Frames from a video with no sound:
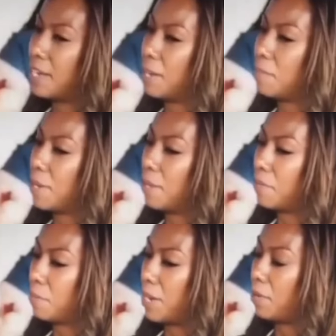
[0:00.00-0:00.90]
named me
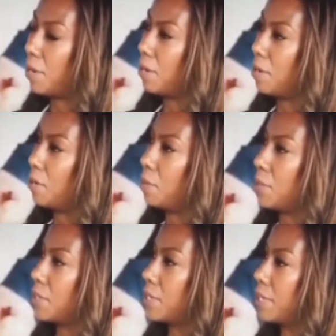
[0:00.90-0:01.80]
after my great aunt who
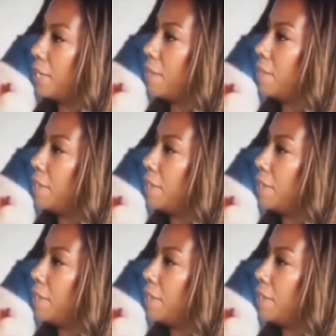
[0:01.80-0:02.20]
was a slave.